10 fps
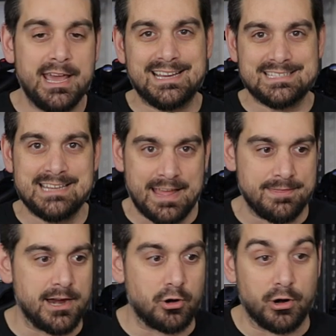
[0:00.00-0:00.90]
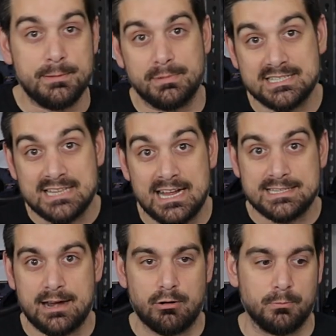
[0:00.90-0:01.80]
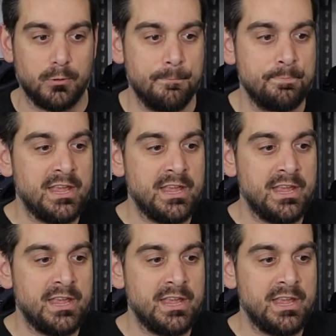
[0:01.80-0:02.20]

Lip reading: It's not that great, but it's not terrible.